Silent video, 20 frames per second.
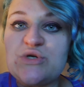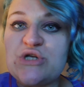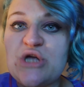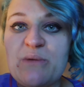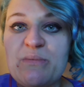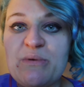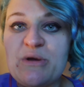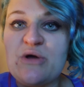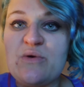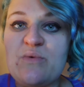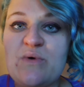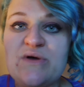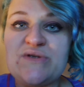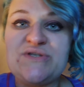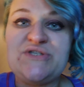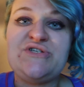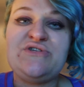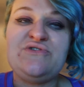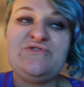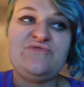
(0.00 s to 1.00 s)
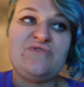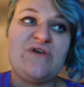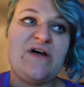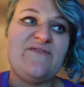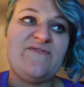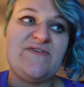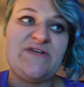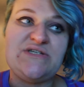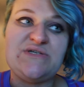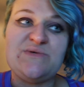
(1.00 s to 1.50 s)
audiobook whilst
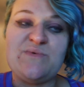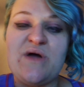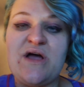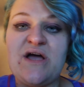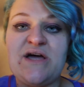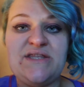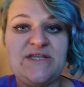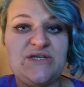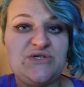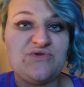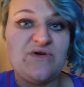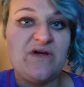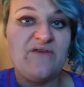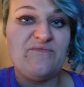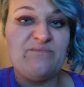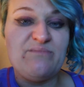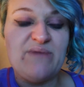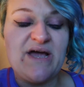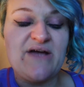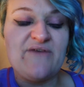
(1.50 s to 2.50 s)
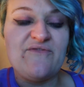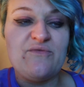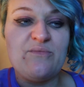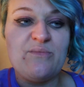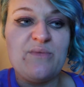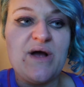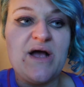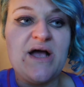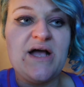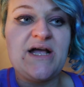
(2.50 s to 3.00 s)
driving to work and then driving back
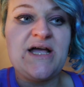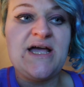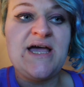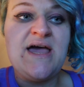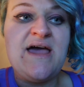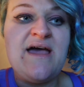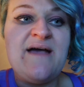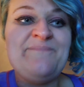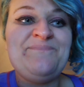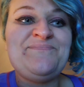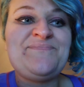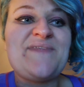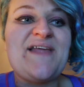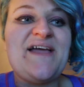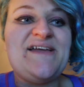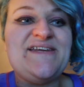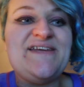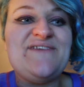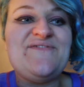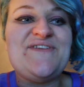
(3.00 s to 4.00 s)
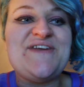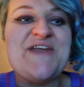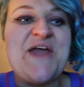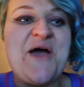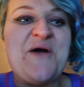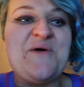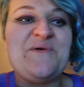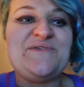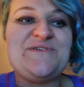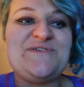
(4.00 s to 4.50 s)
from work. And even
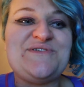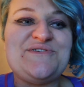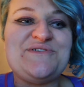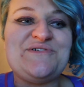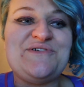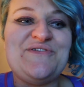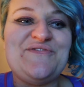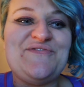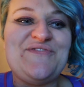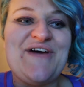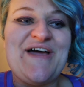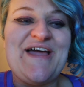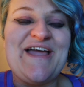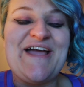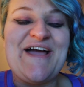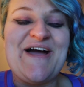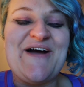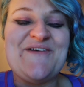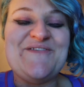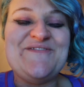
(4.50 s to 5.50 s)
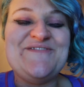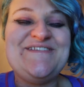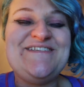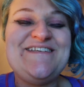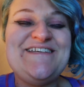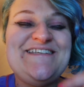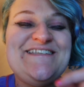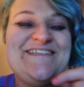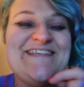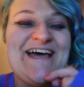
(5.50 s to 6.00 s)
now, I'm just sort of like, I was
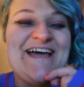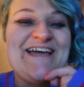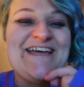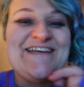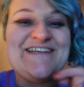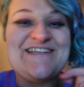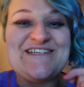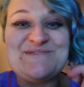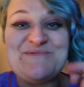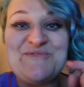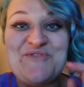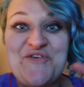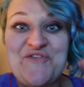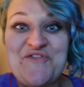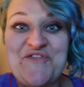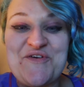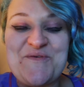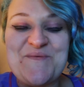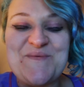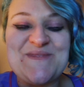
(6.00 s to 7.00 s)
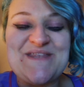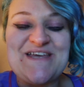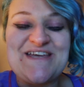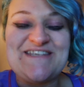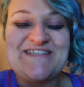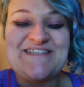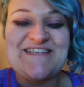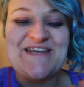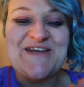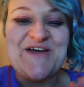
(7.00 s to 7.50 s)
just sat here just before filming
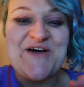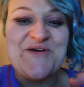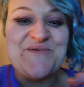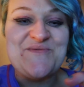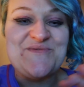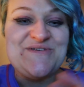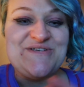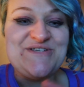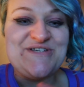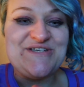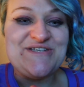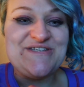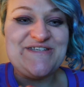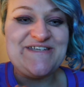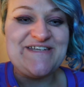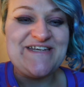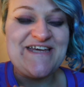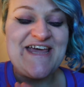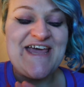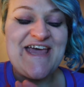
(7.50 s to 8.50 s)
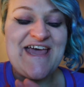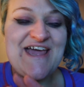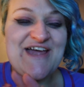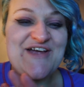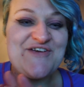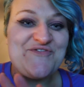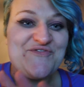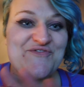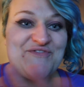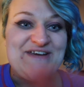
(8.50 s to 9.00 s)
this, and I was just
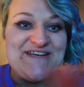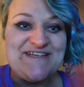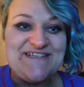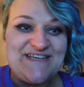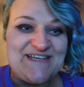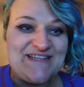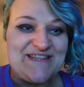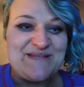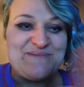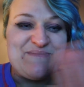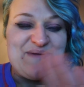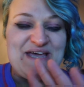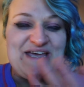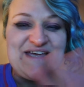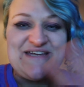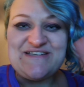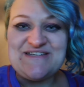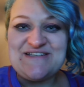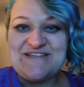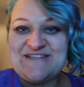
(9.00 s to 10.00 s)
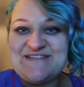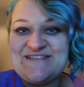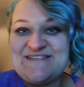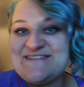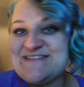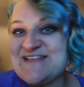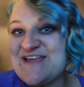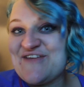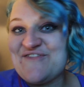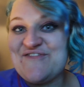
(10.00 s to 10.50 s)
reading the
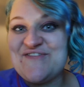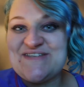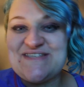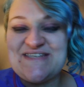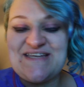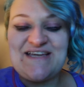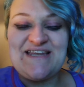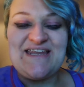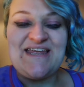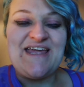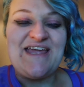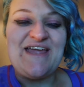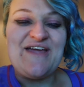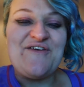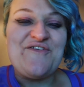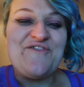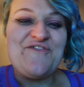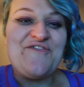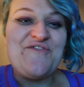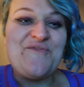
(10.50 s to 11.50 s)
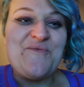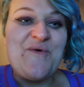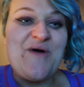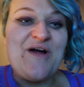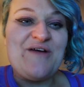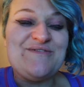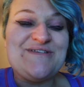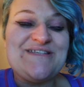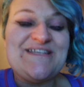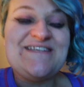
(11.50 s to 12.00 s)
pages, like, physically of
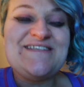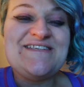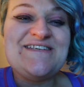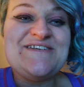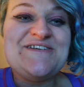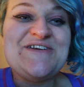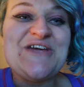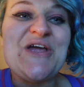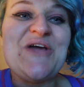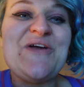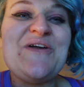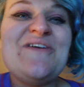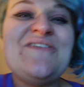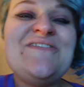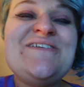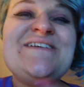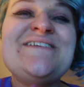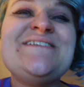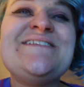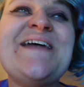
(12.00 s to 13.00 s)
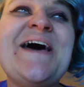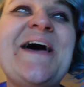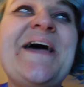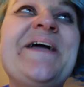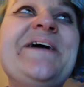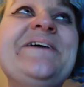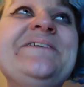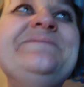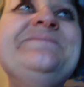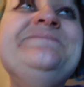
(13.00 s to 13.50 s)
what I was listening to, and I was just
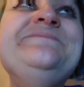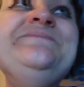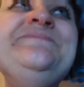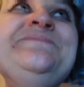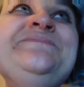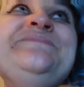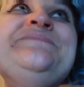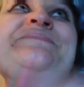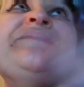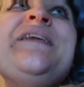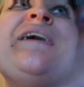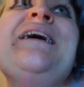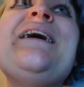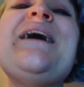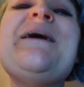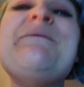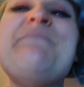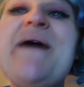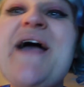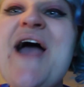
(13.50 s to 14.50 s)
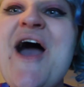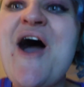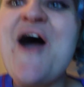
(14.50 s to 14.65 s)
like, my